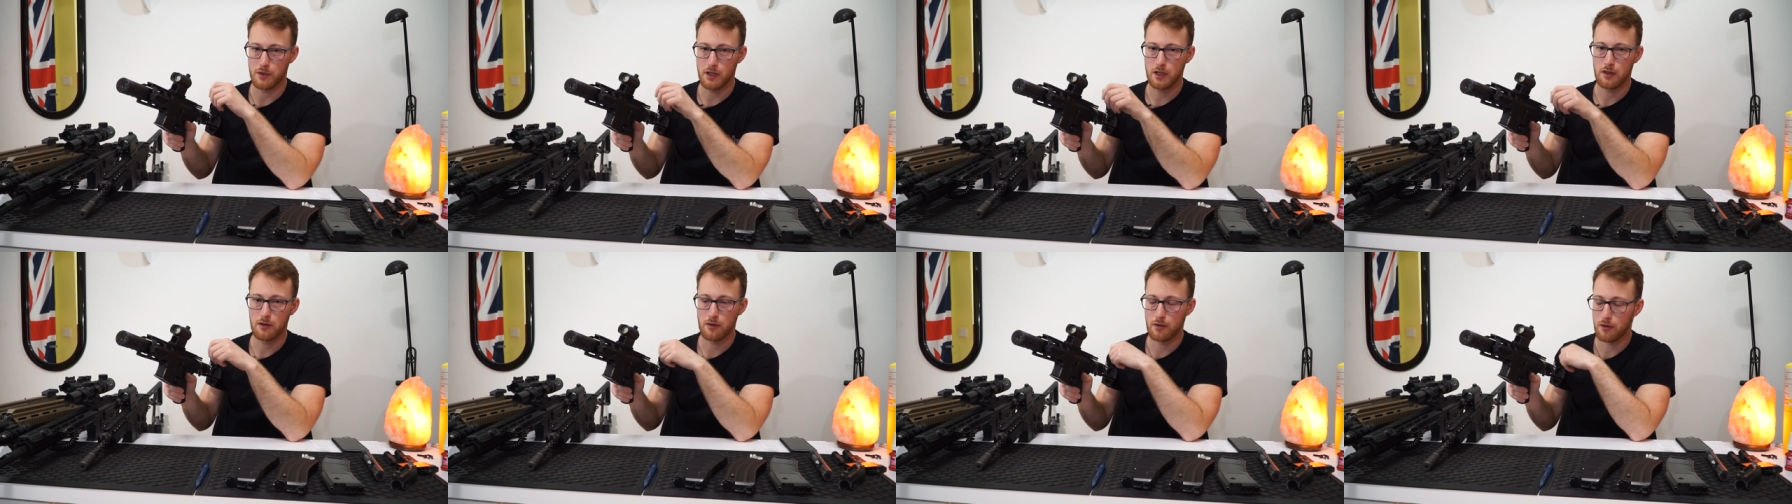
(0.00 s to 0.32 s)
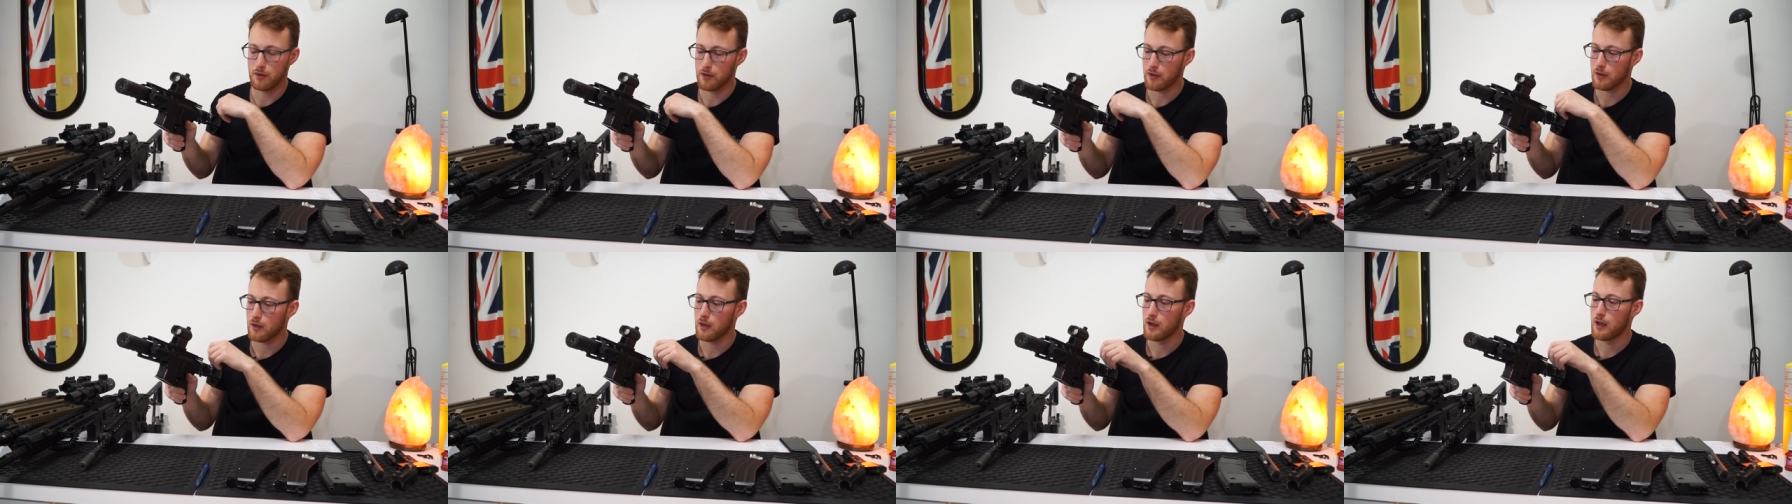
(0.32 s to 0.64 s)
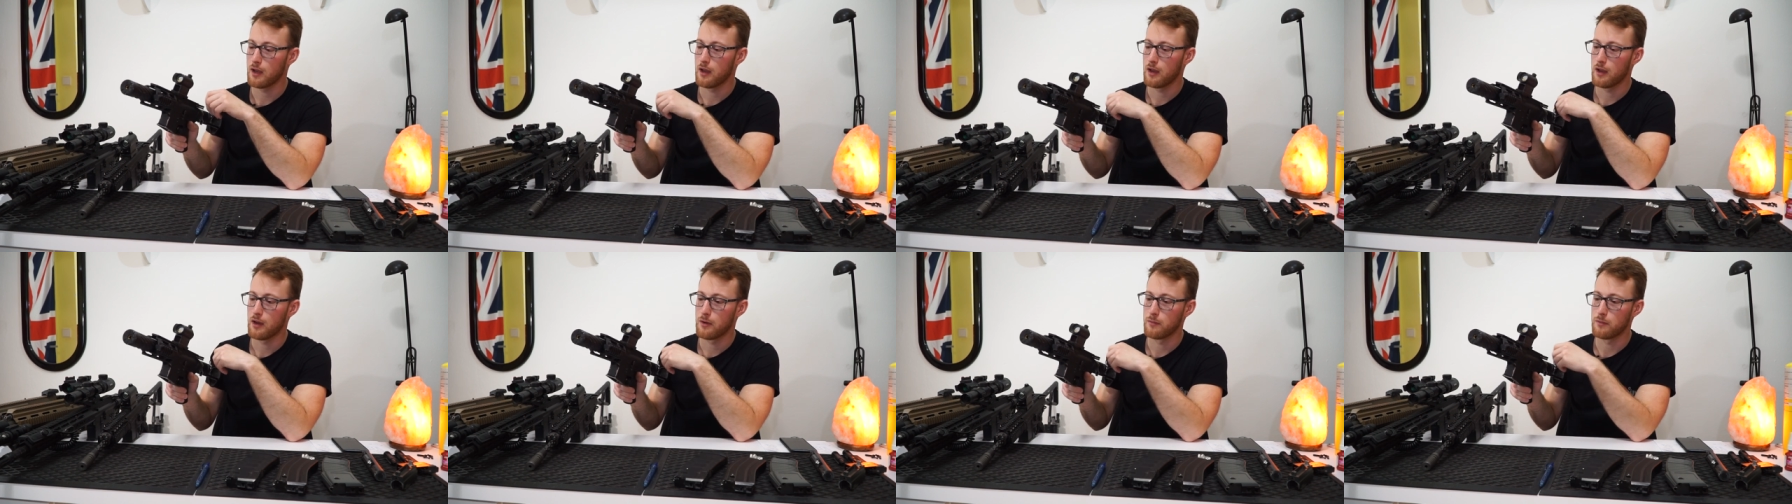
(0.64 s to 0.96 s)
the
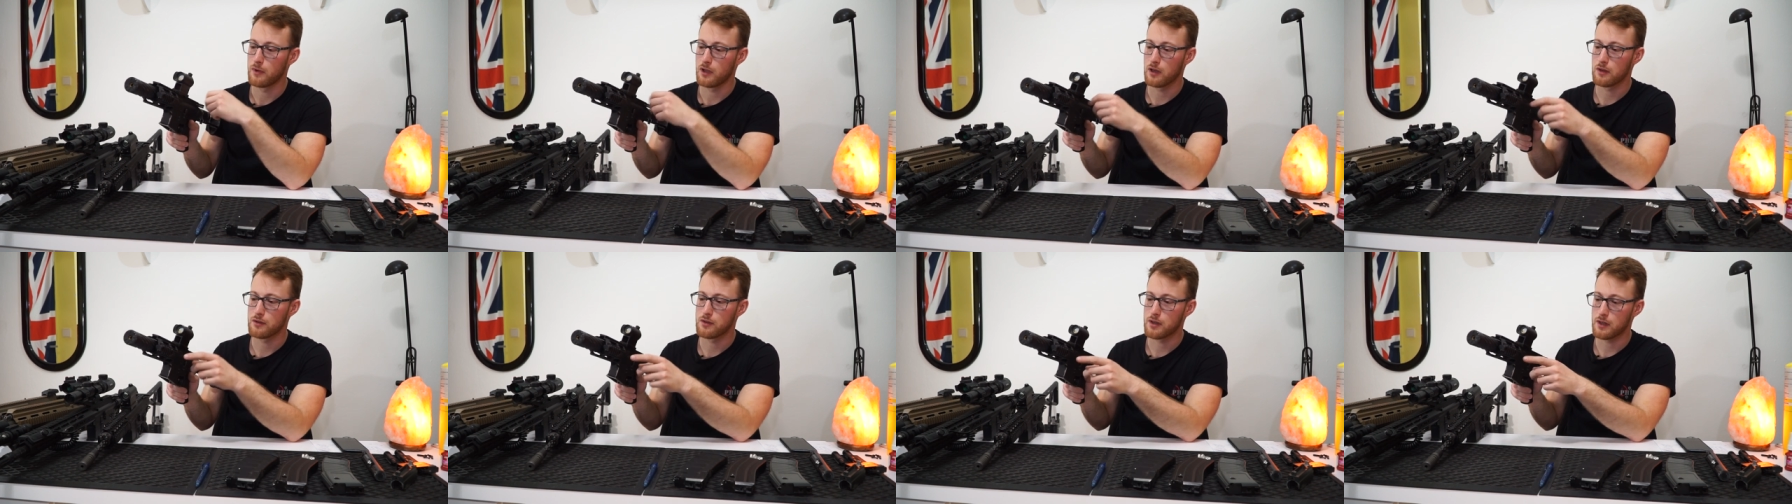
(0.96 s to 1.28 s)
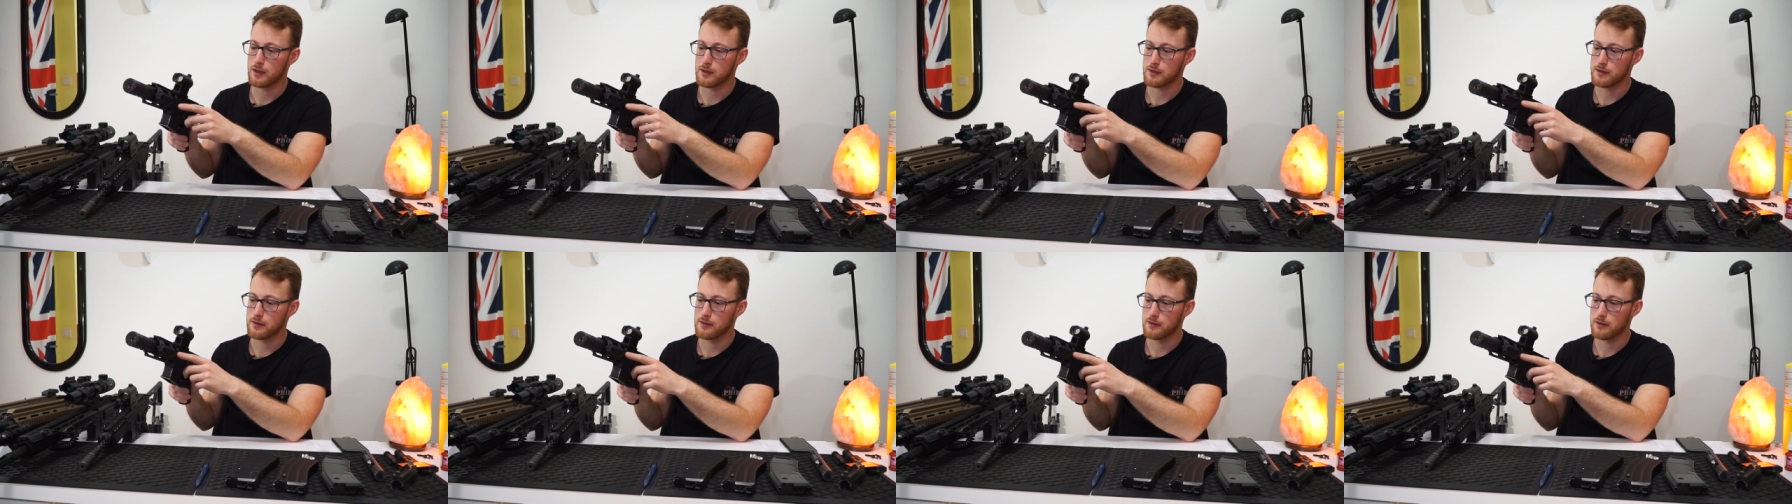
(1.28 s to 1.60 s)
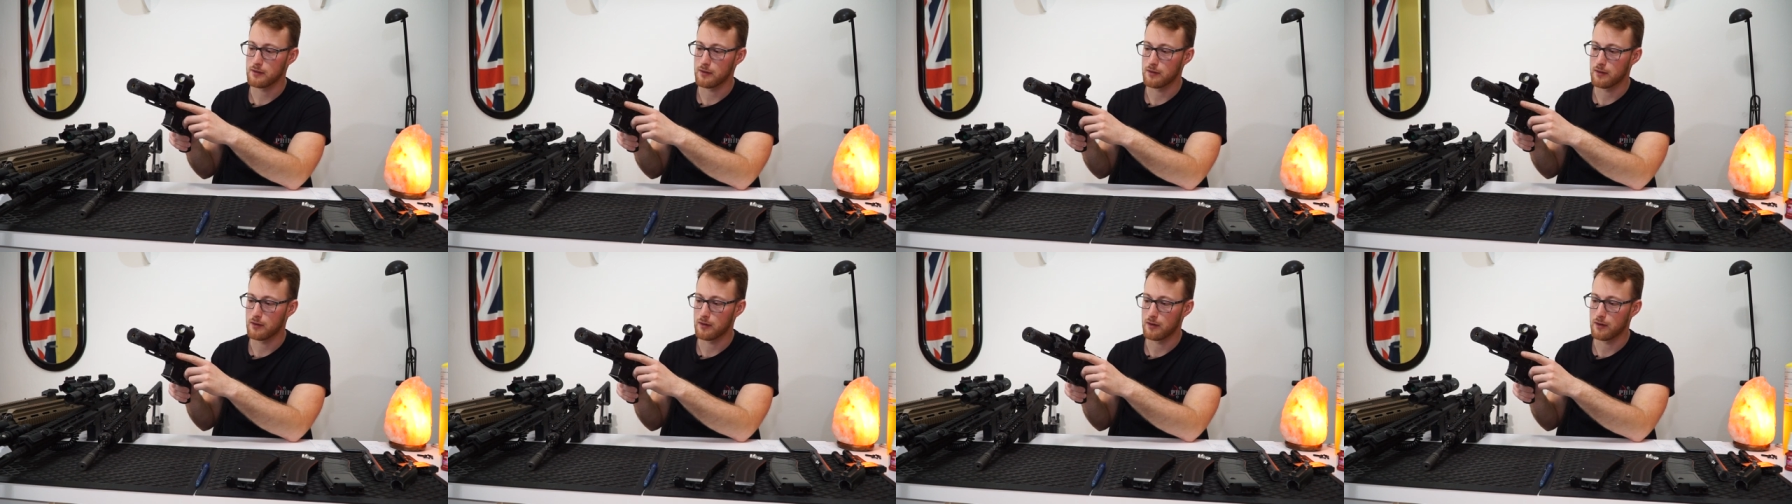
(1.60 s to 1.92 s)
recoil, will
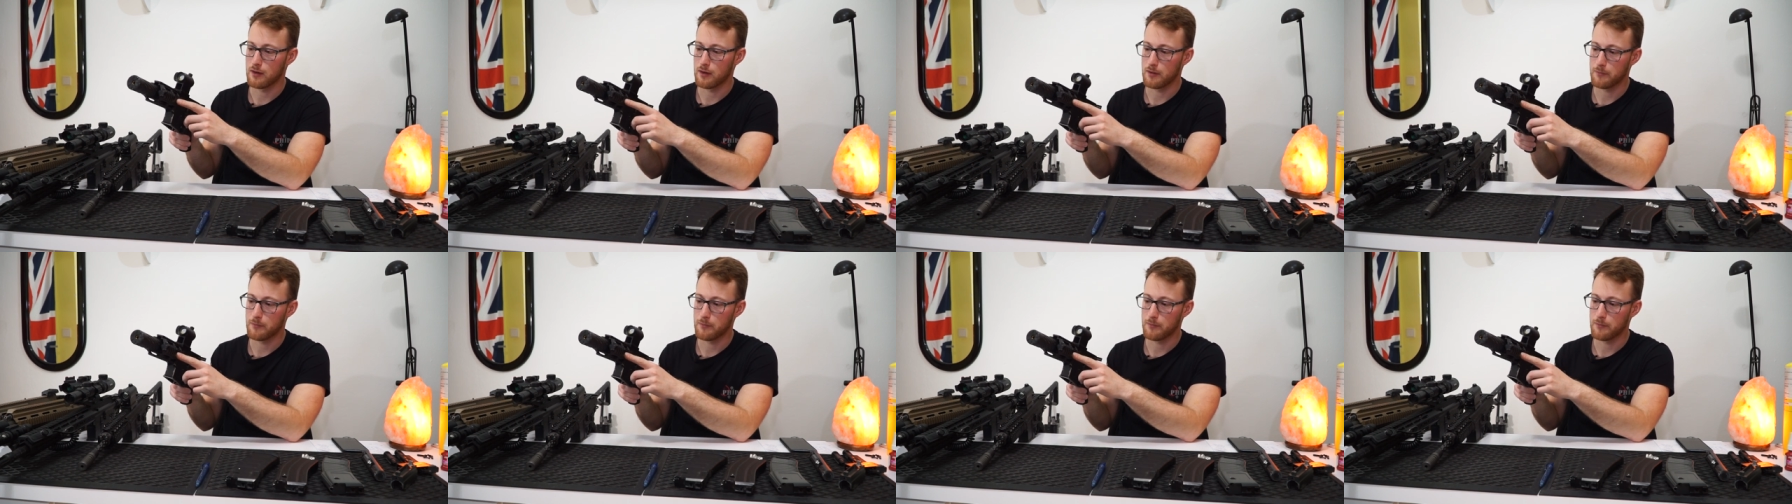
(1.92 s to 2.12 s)
just